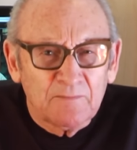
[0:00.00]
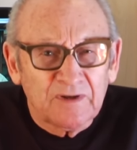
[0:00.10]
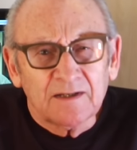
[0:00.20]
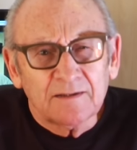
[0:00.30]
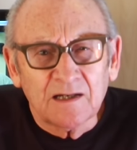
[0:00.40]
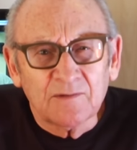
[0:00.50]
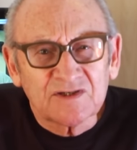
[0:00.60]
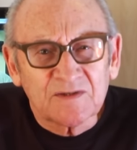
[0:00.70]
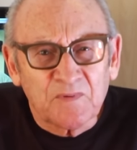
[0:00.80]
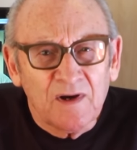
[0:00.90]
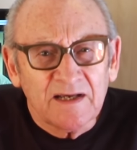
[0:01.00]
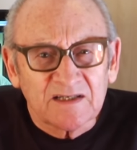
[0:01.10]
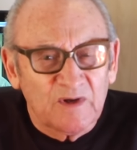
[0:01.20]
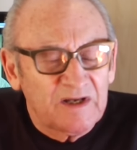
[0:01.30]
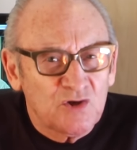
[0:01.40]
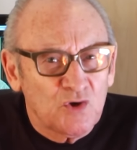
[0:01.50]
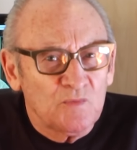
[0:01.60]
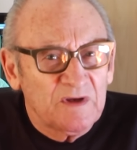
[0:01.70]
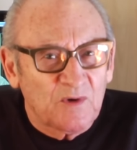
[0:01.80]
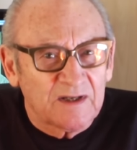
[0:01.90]
But I was surprised when he
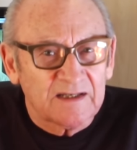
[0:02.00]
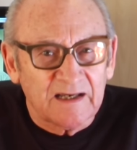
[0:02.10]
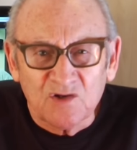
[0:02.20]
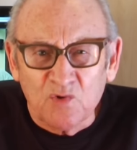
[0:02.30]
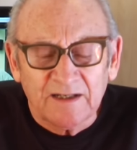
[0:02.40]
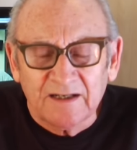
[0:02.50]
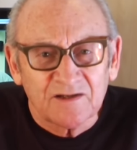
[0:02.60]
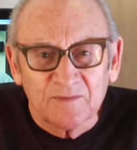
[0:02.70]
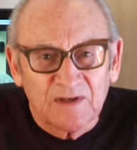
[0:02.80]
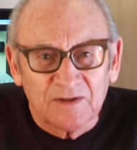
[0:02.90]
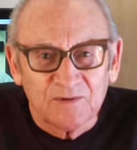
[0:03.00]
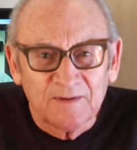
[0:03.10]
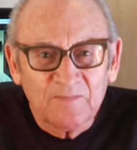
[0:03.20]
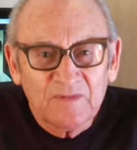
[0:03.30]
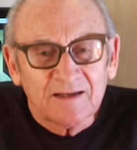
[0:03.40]
called me one day, quite out of the blue,